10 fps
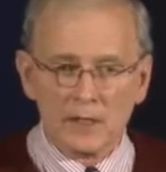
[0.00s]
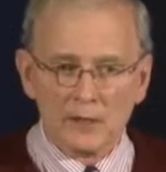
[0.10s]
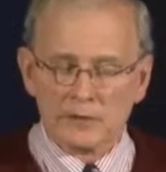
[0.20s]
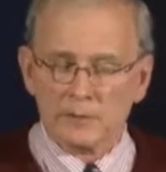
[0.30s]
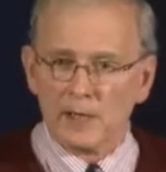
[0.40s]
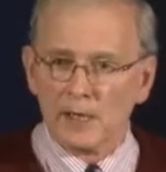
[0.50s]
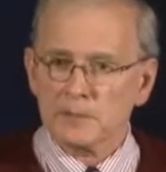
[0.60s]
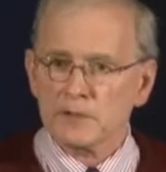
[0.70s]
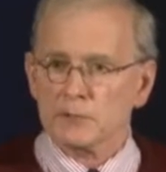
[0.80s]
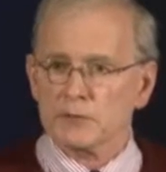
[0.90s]
Our
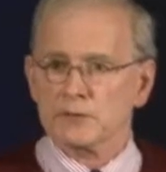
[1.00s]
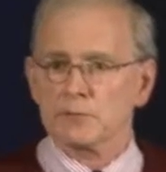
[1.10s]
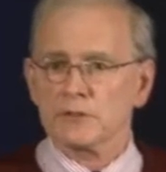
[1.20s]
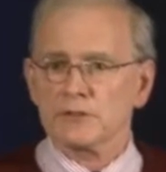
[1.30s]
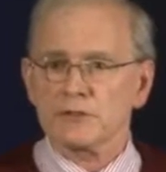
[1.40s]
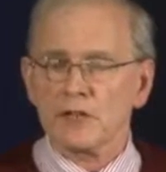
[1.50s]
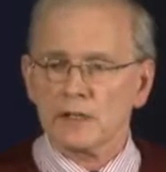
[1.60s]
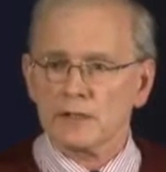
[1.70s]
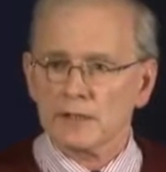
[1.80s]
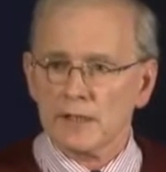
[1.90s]
department was
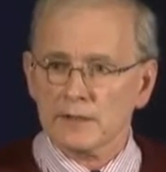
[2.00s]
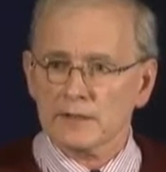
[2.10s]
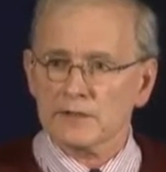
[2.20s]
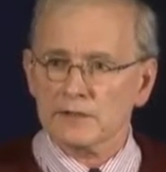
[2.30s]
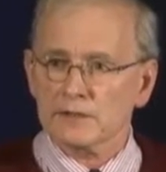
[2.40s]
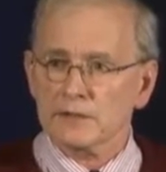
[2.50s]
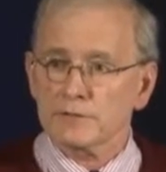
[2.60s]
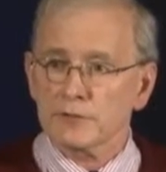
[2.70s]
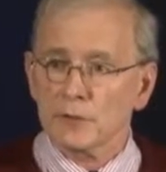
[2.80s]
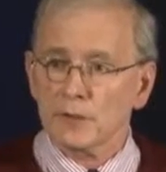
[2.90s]
started in
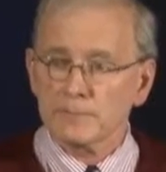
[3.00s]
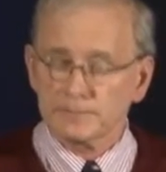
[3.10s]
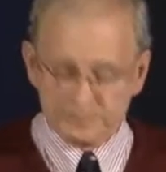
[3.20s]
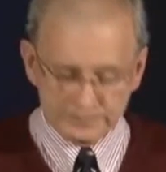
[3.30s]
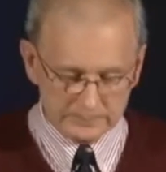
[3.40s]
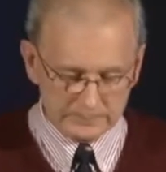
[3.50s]
1964.